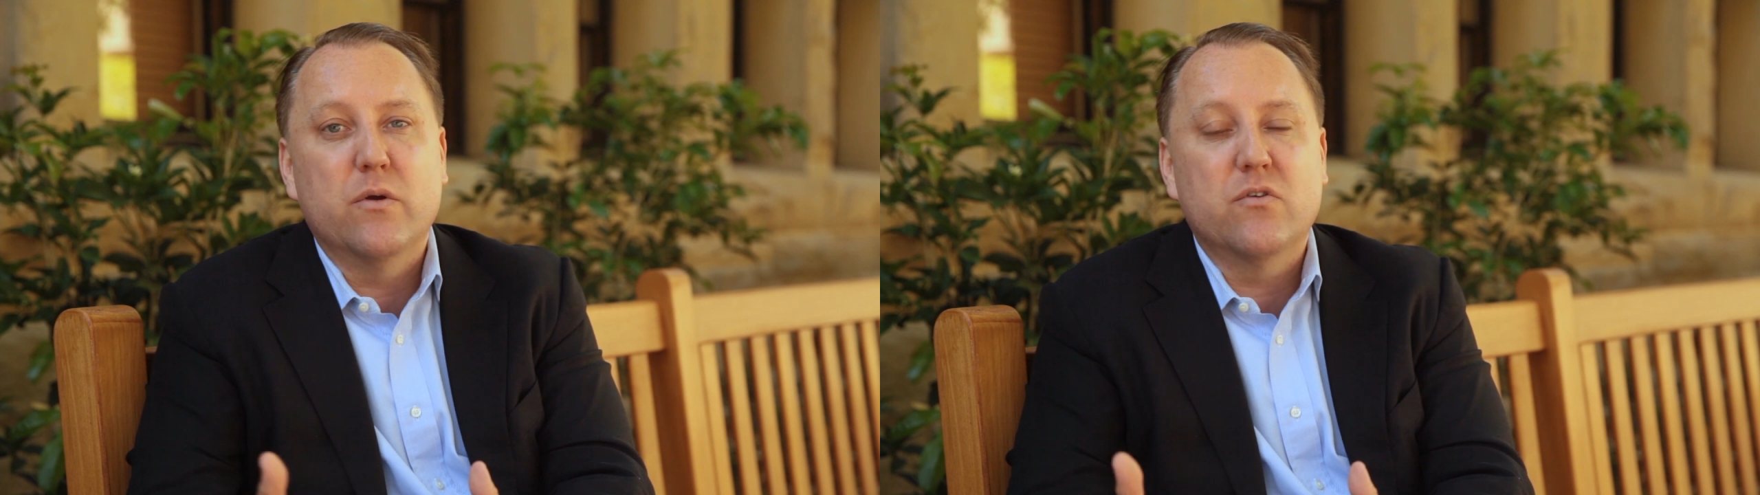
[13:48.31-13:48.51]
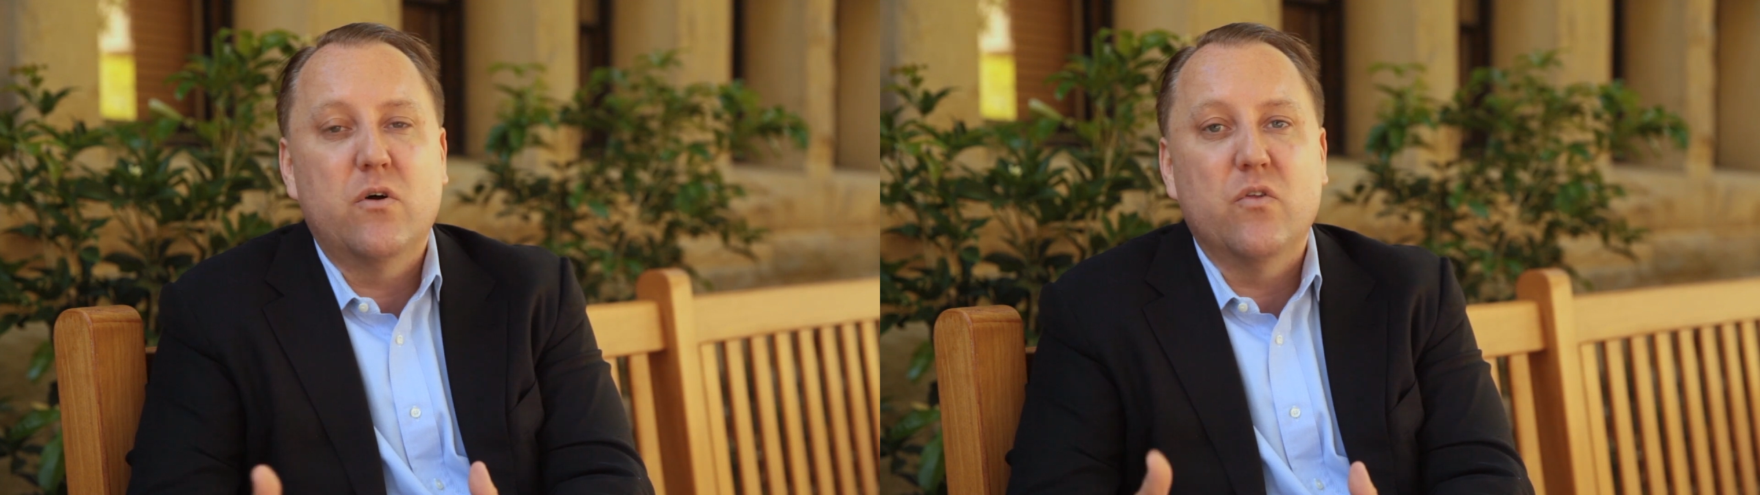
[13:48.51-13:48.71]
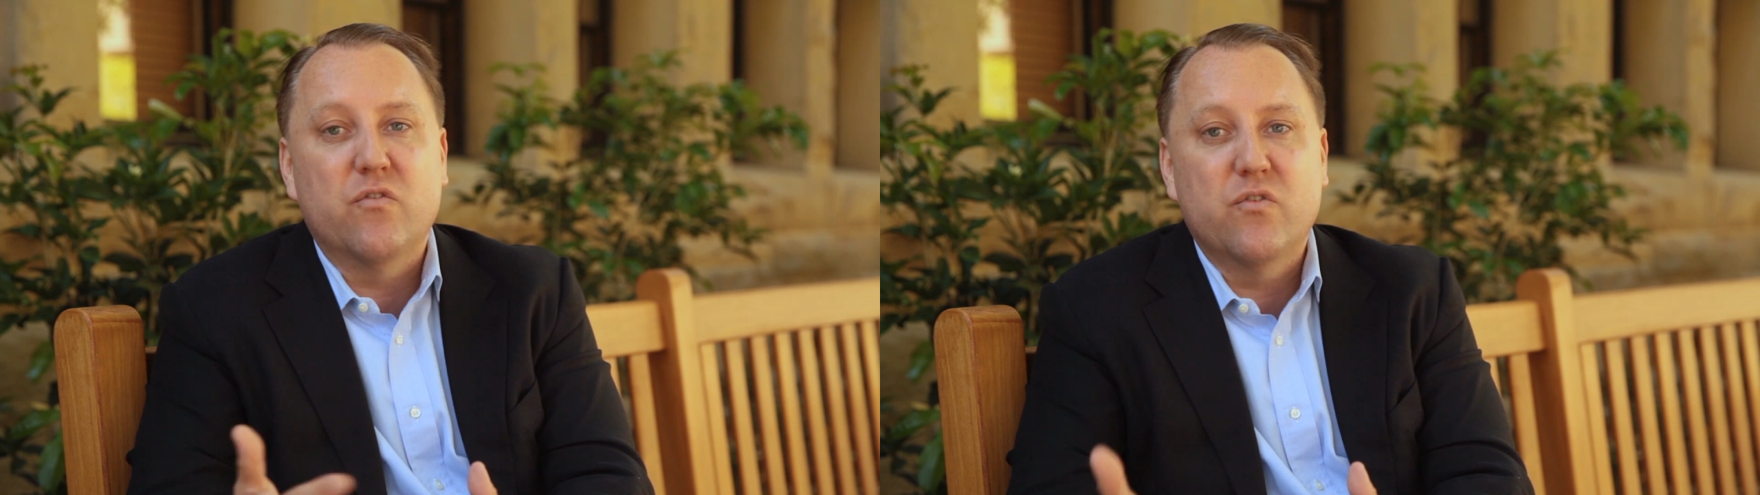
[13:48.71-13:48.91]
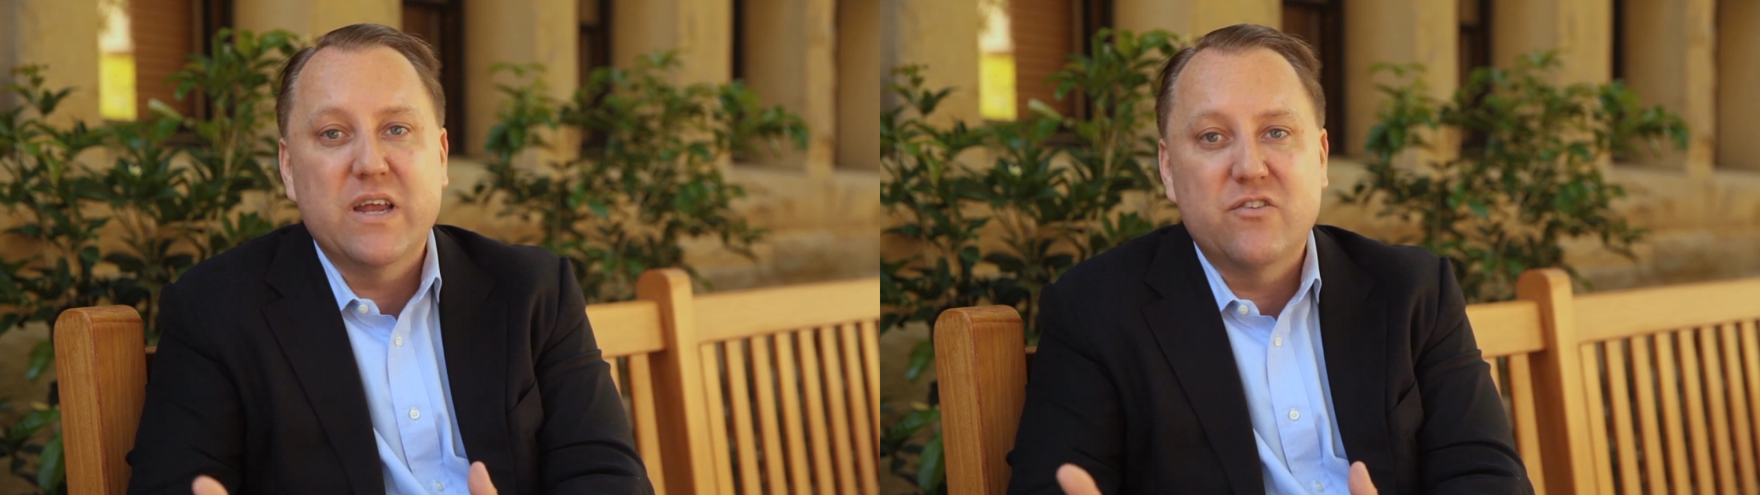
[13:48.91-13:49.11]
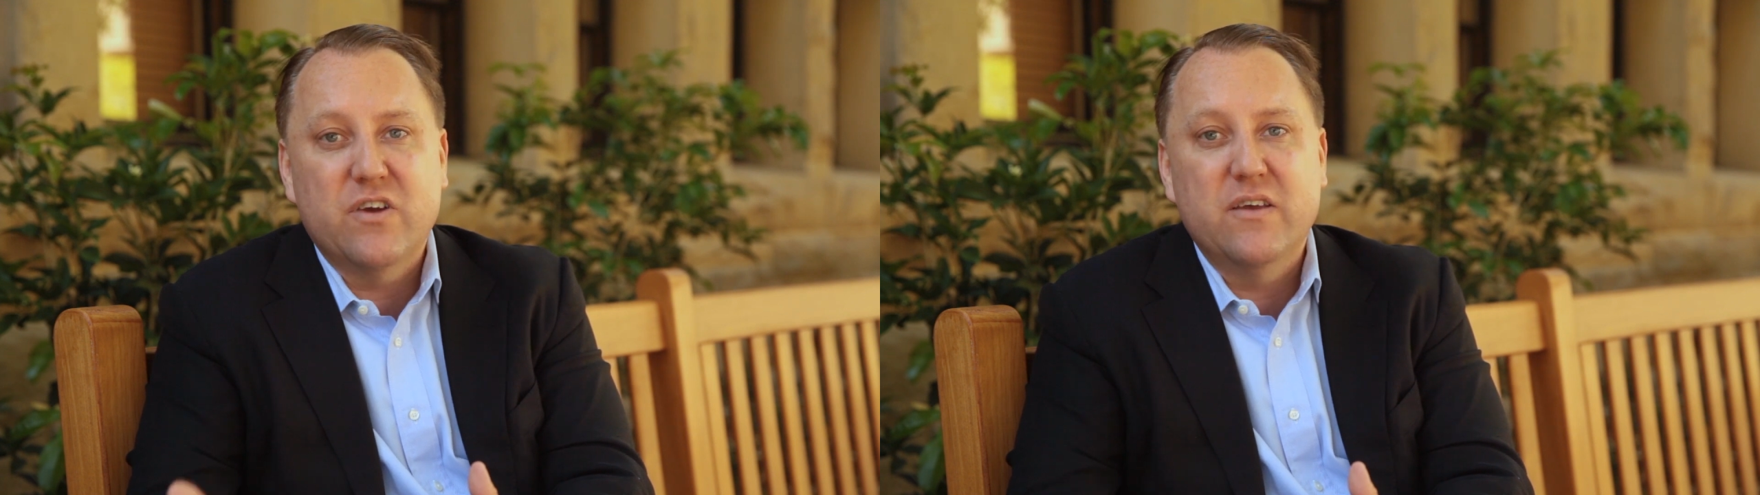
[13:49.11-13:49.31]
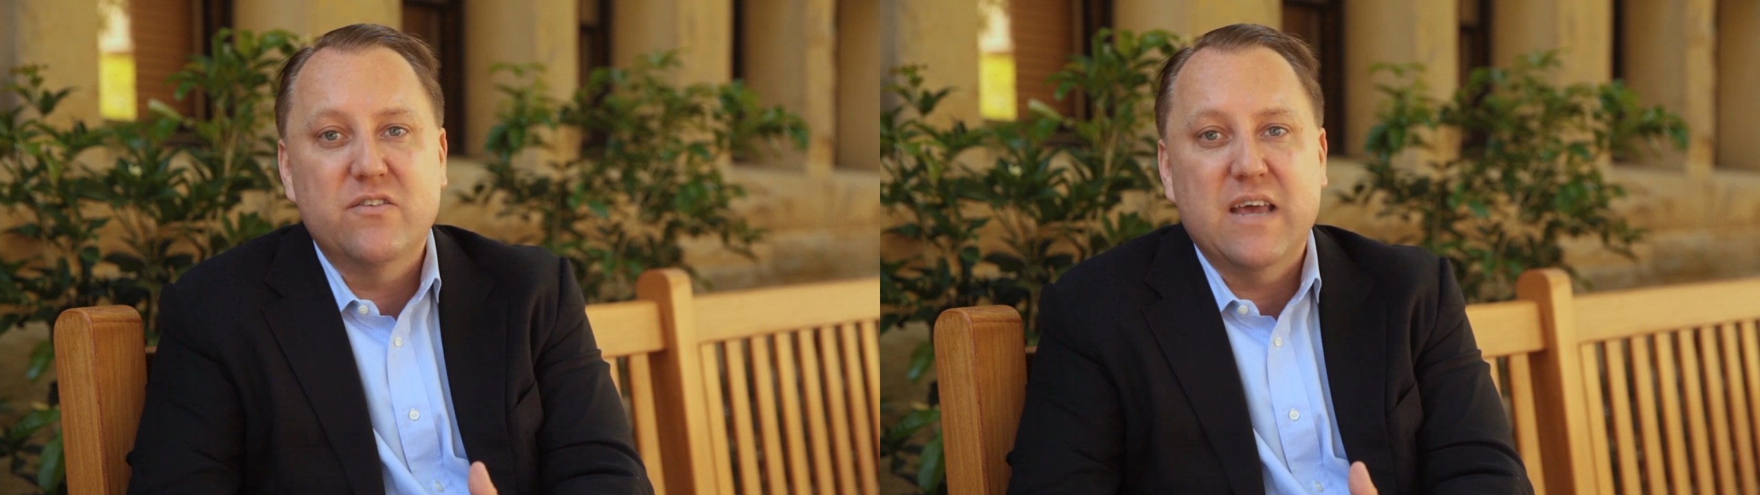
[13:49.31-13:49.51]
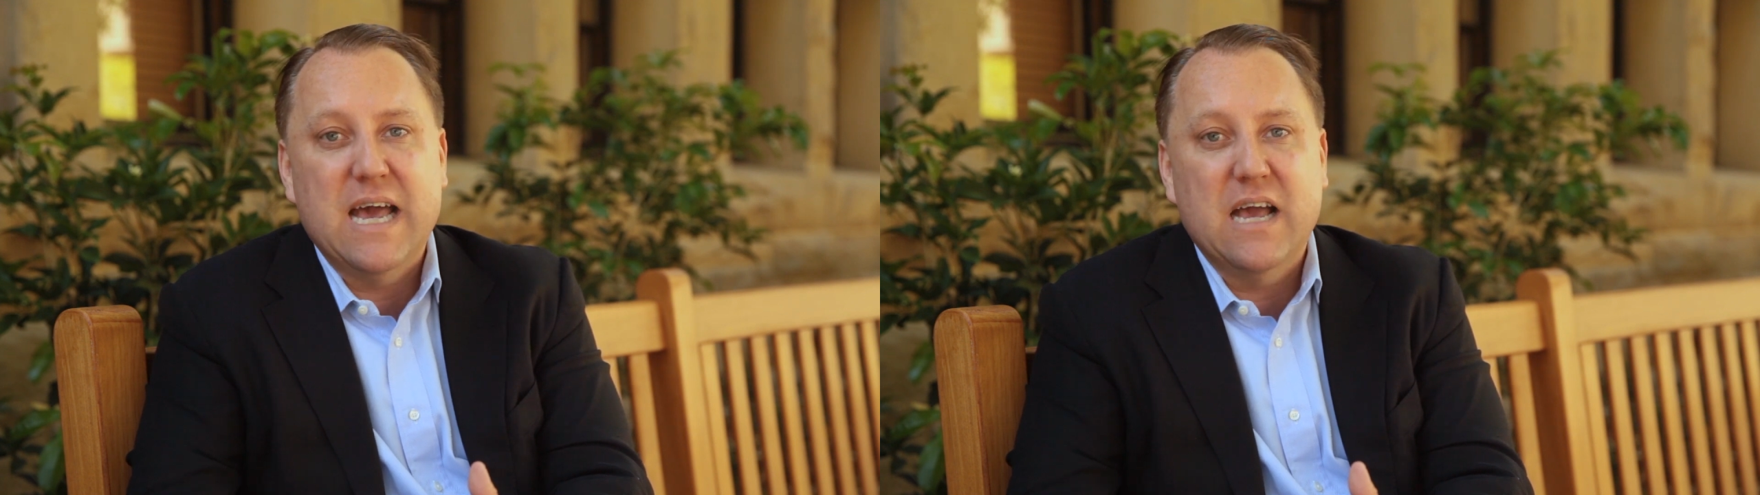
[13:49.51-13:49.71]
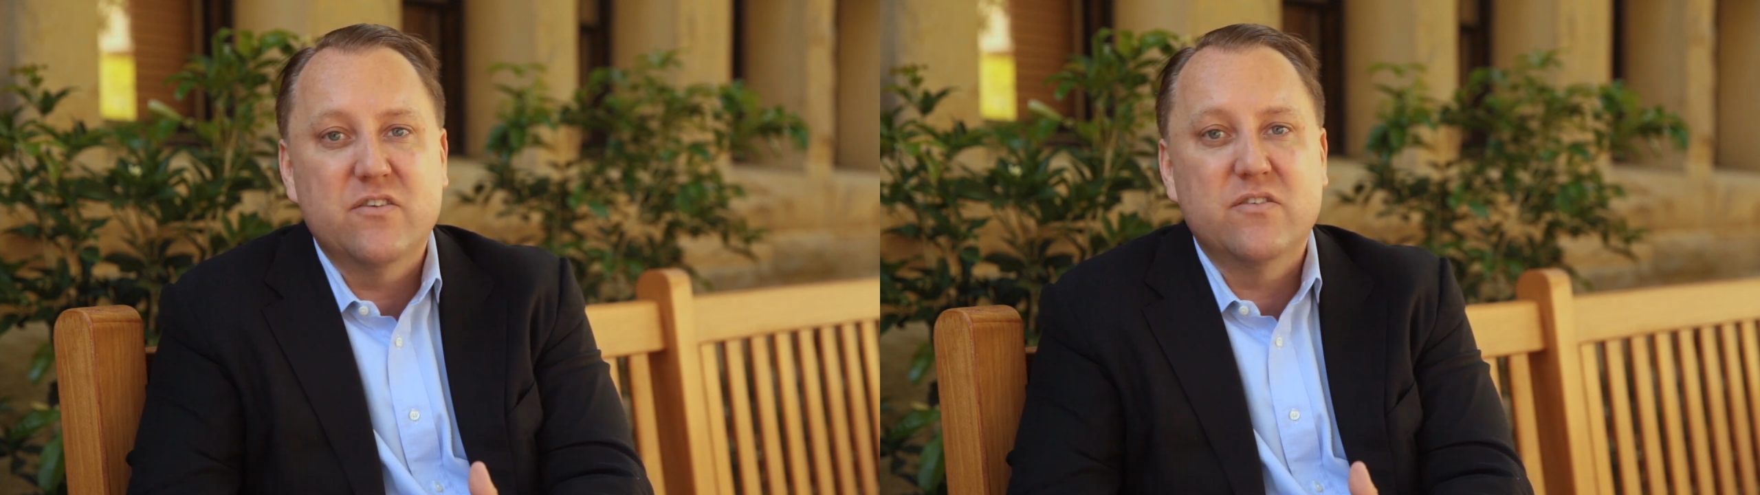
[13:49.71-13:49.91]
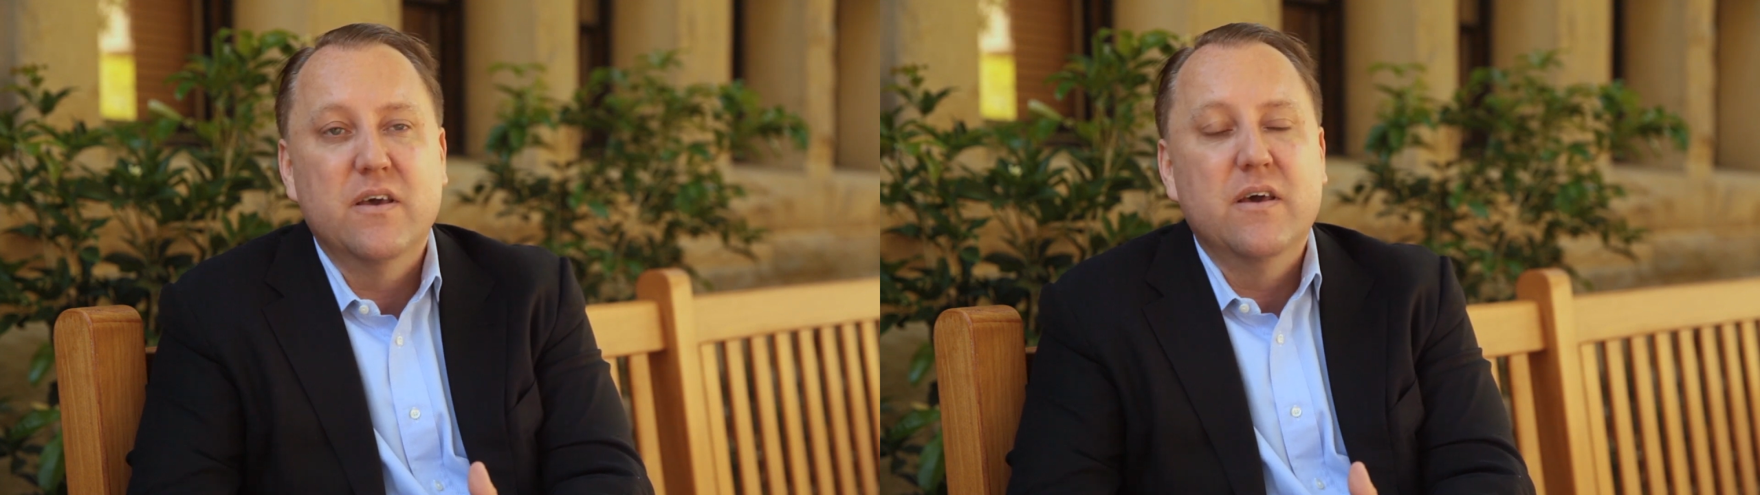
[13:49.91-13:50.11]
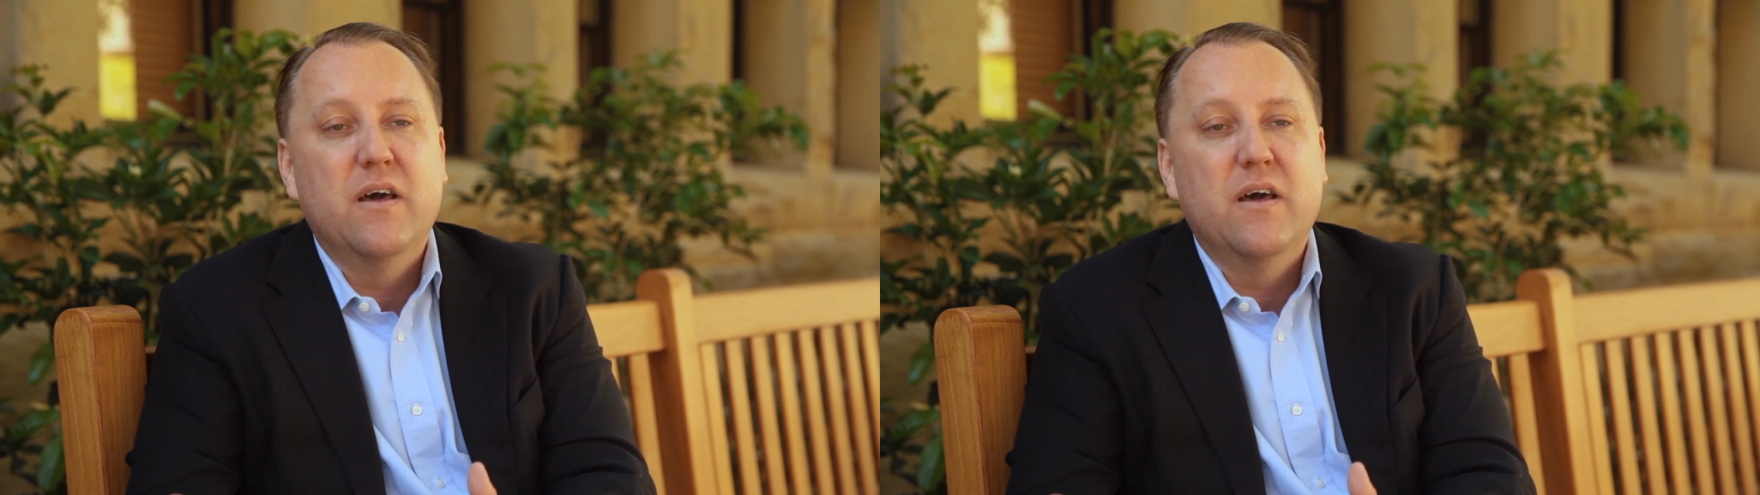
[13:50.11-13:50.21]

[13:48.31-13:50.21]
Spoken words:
is called a franchise tax.